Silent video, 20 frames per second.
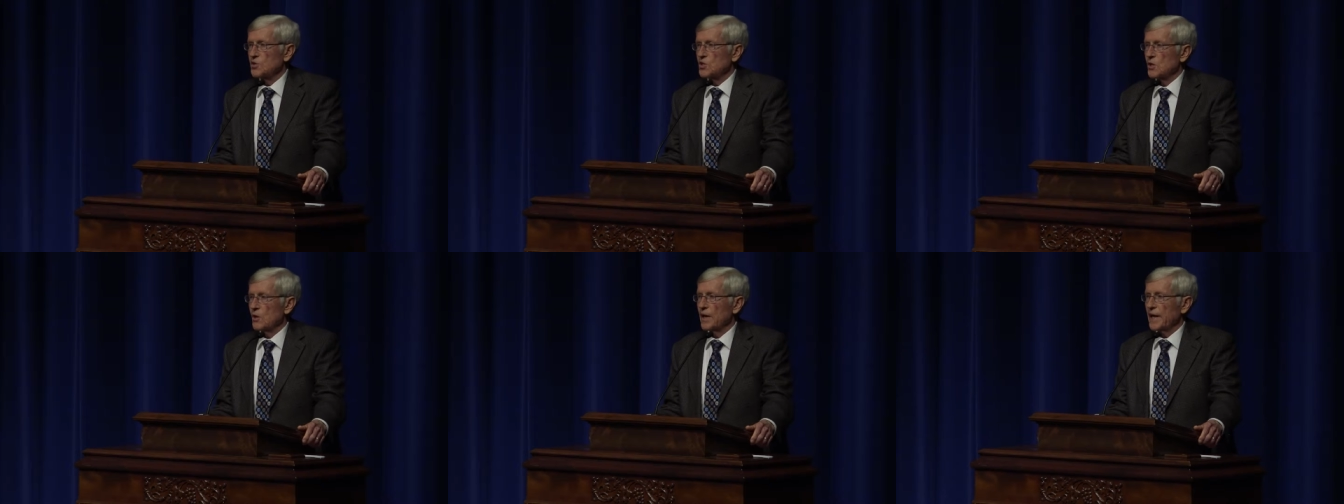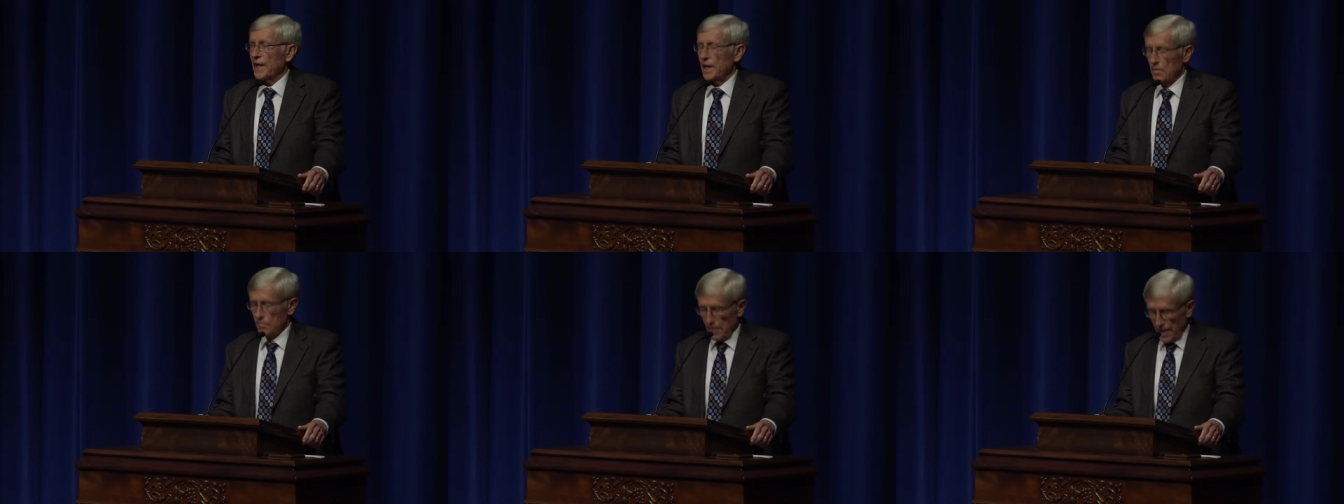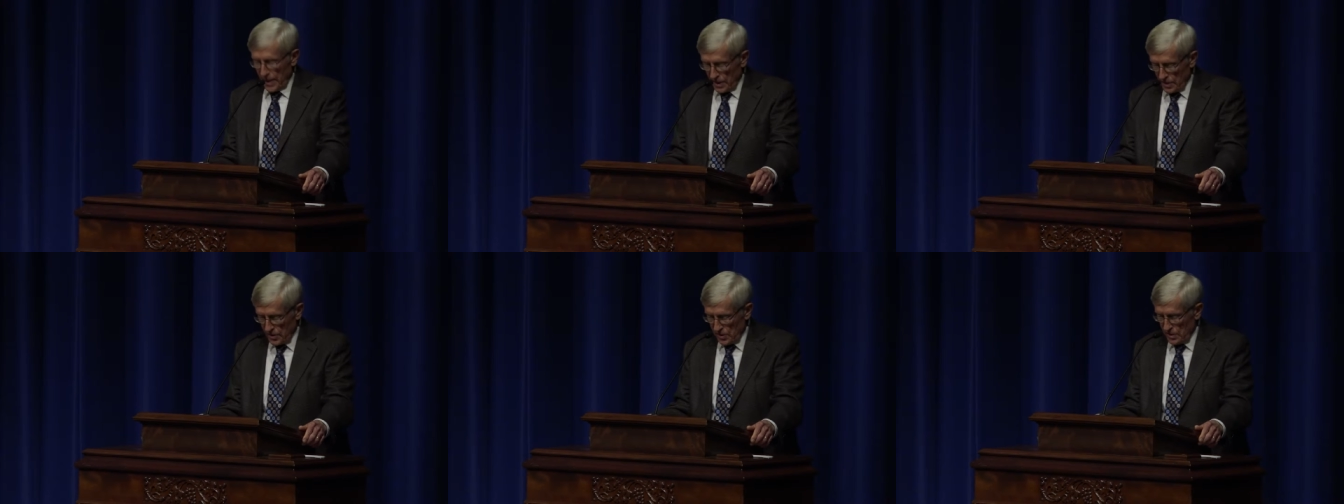so I came
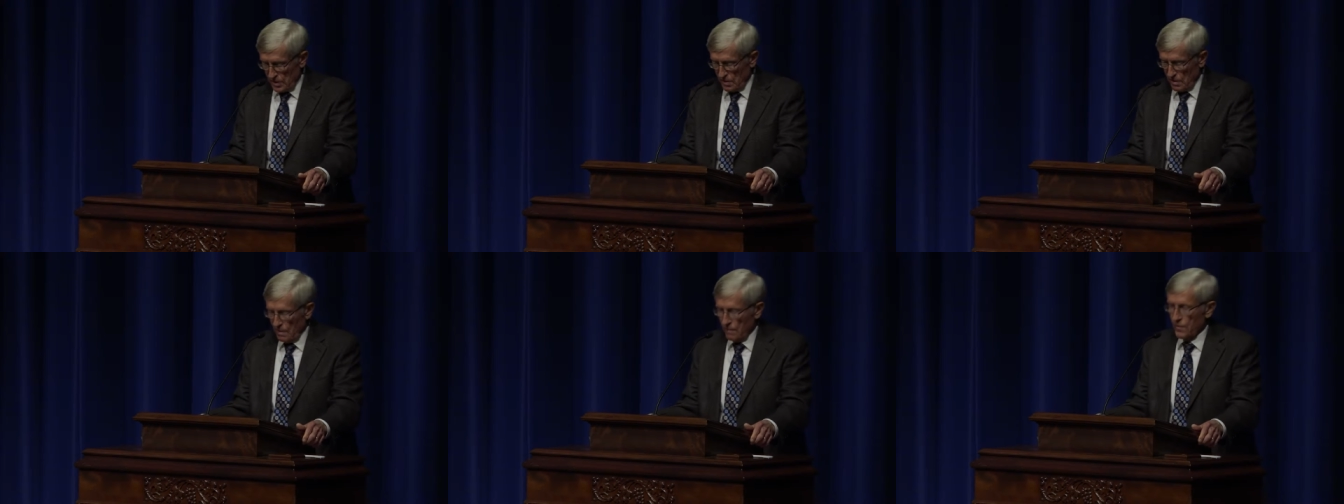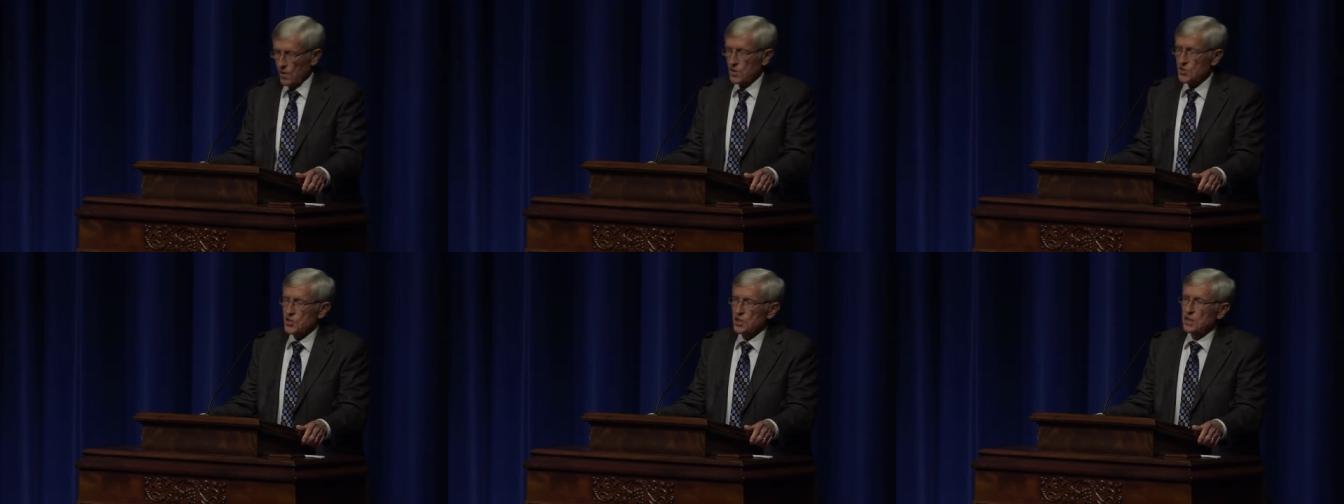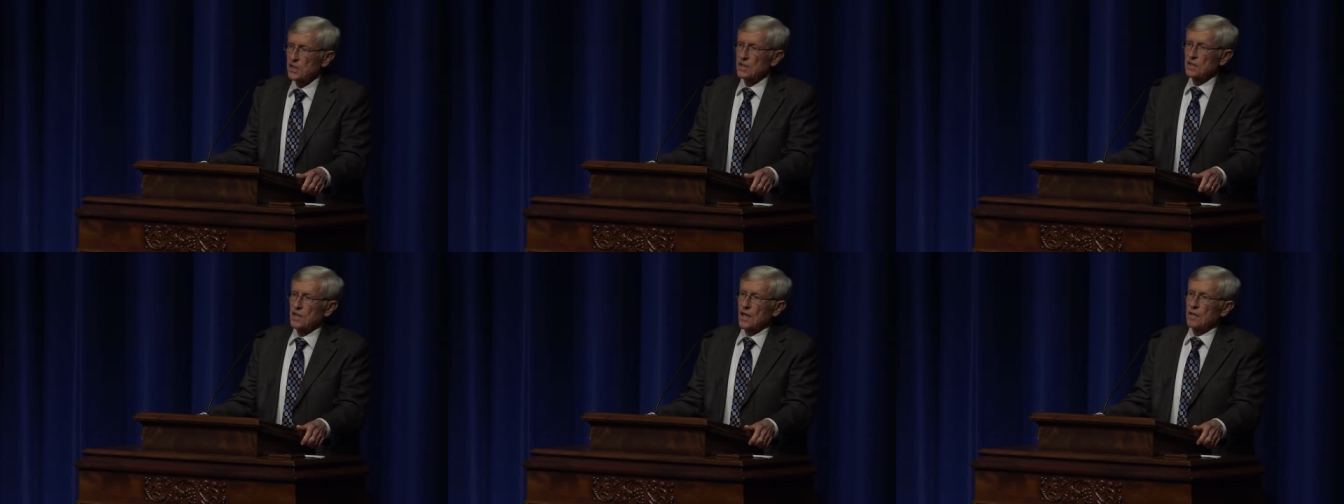back to the
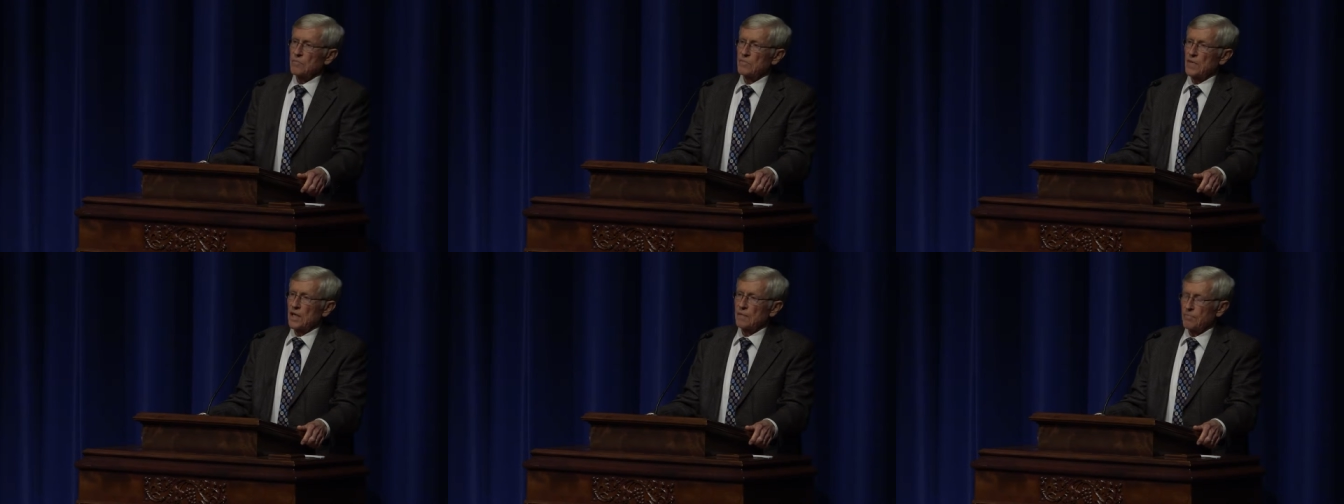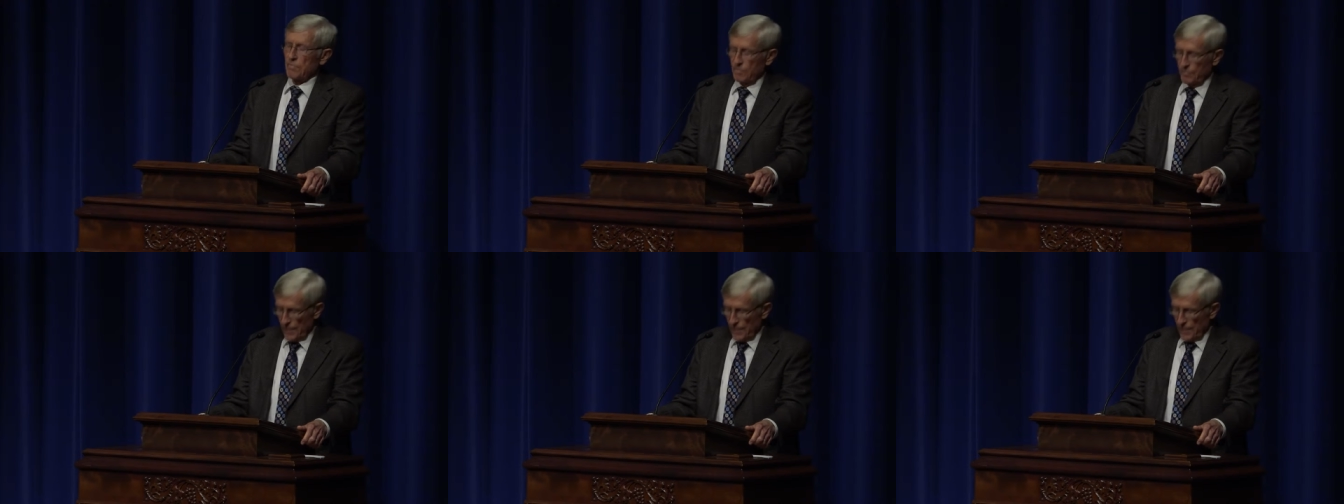university and got my